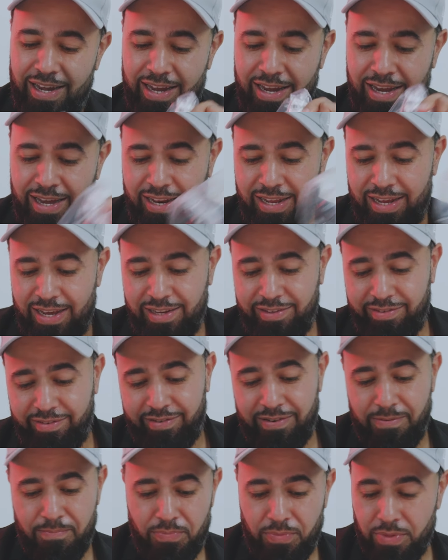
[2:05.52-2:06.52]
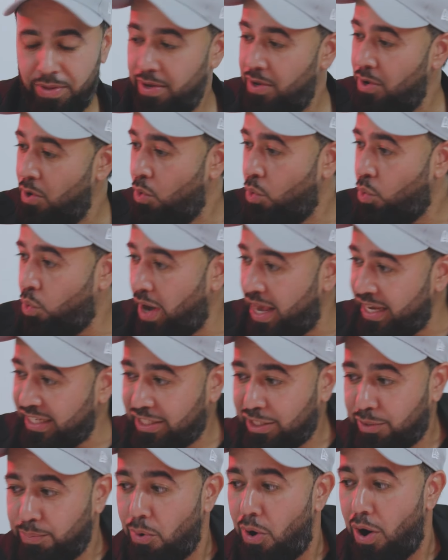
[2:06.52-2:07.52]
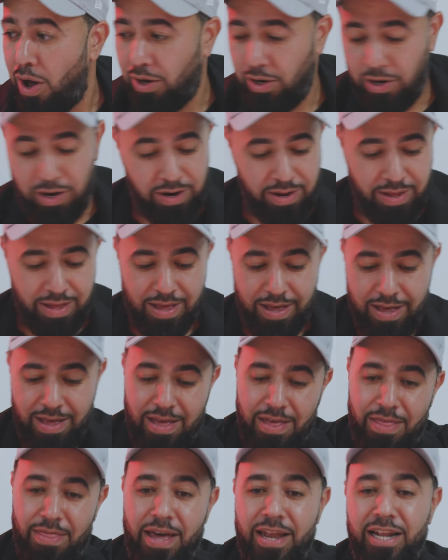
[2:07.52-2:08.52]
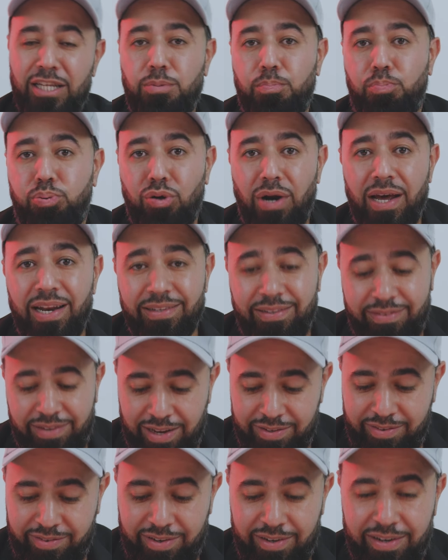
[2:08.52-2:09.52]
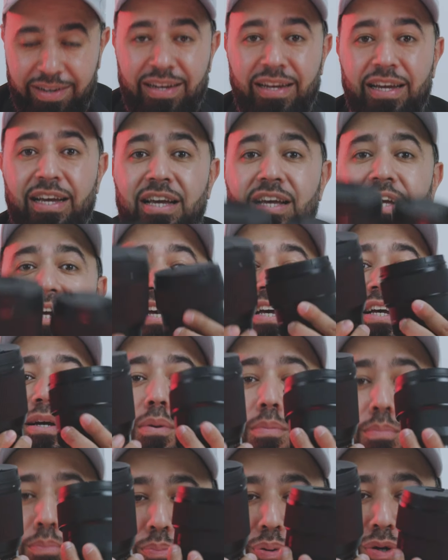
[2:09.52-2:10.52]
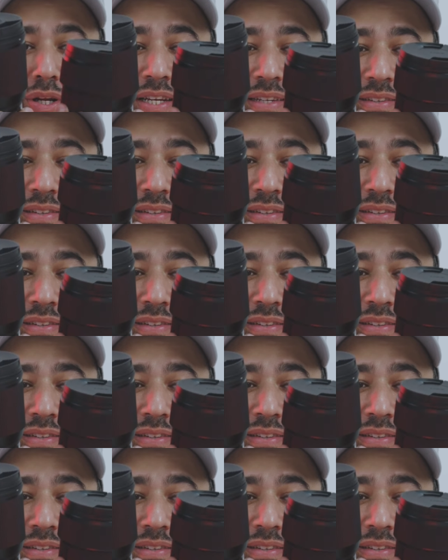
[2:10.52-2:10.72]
It is way smaller than its predecessor. Pretty